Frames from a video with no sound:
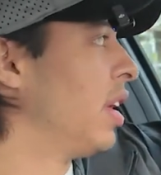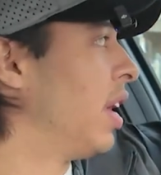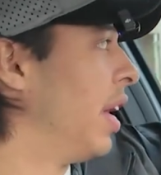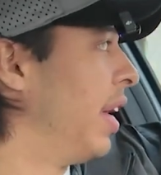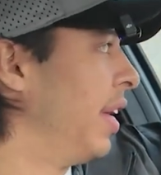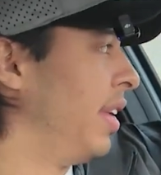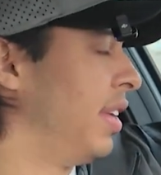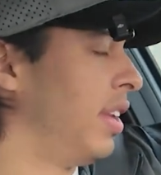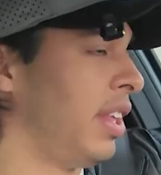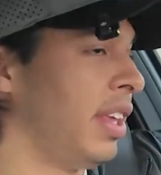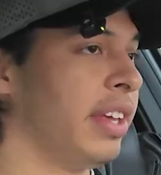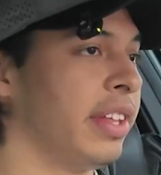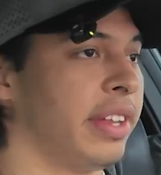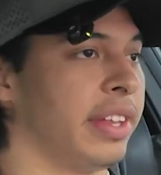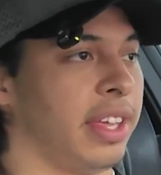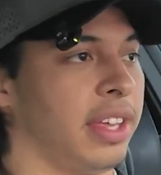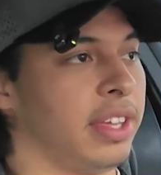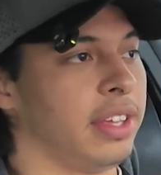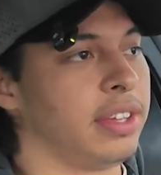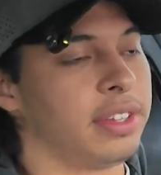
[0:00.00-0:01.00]

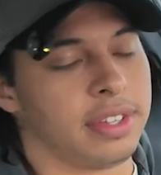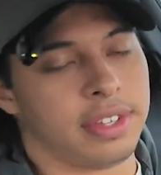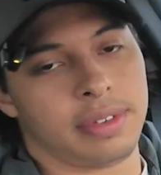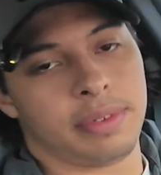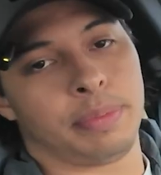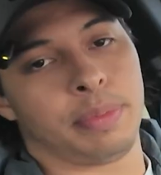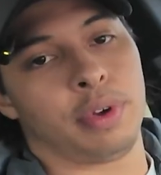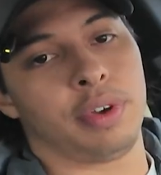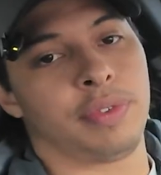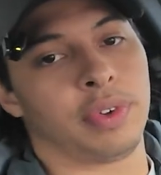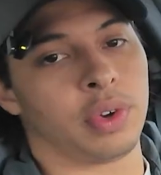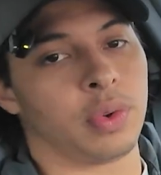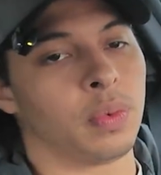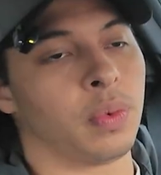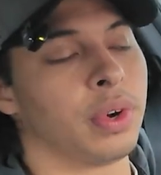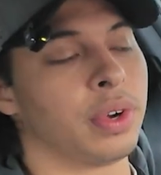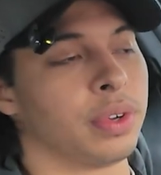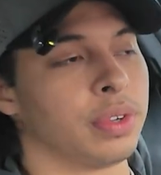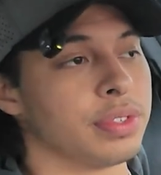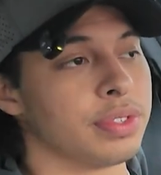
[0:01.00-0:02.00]
Ideally, perfect
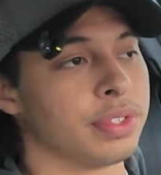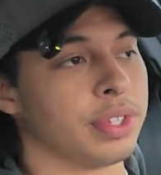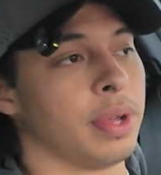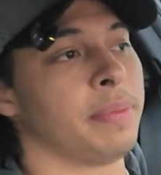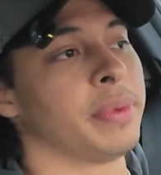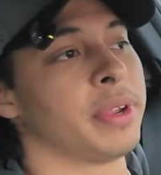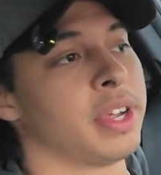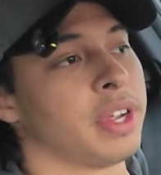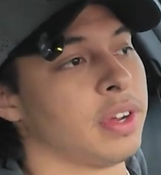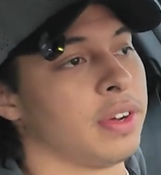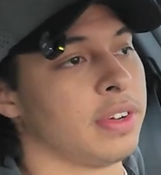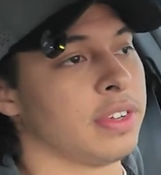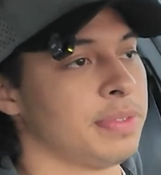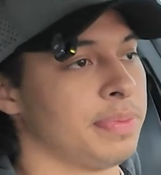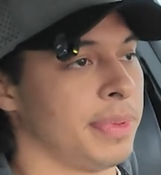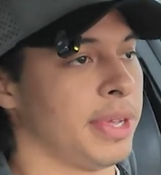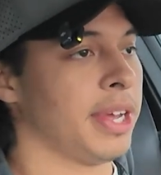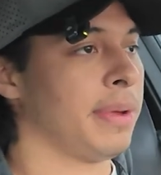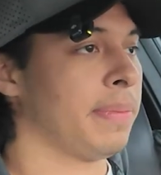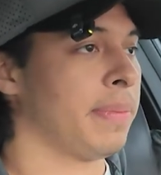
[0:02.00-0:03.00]
world, somebody calls
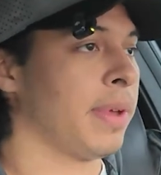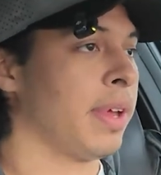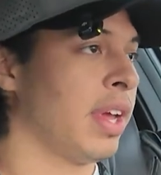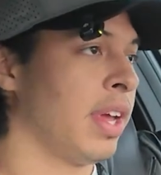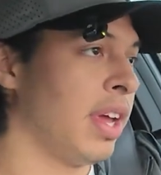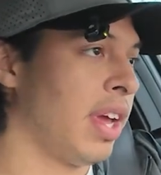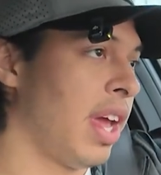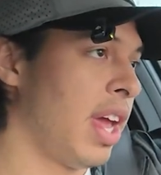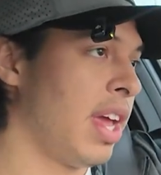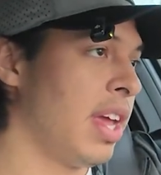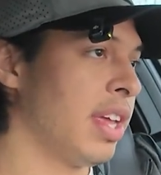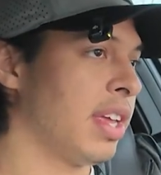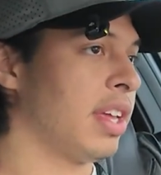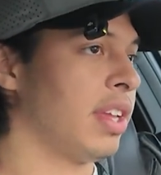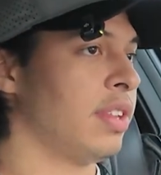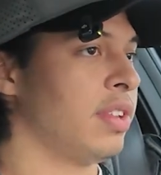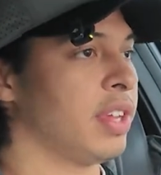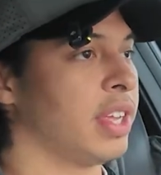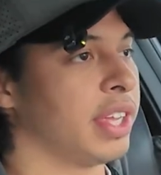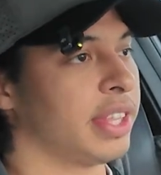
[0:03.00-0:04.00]
me up, hey,
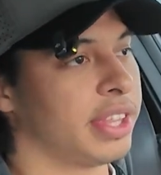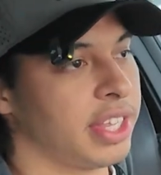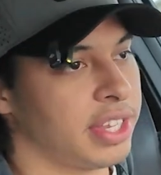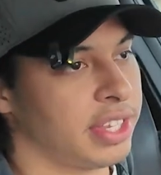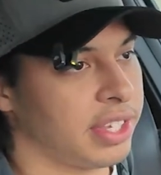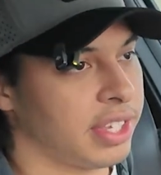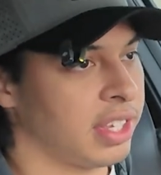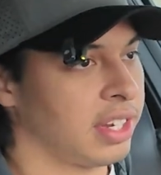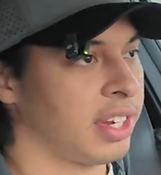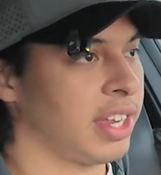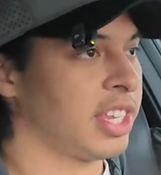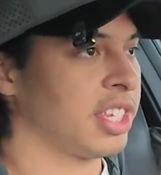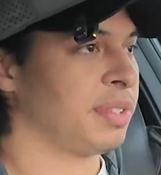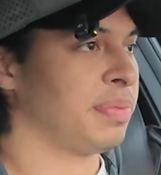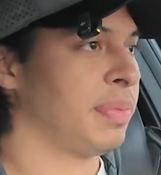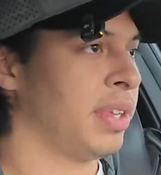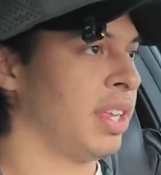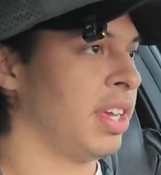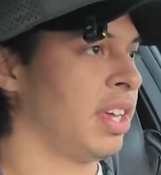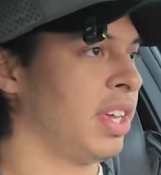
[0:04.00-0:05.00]
can you get this in
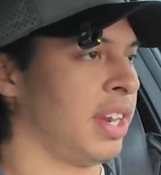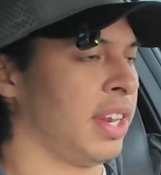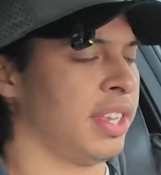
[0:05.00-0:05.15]
last minute?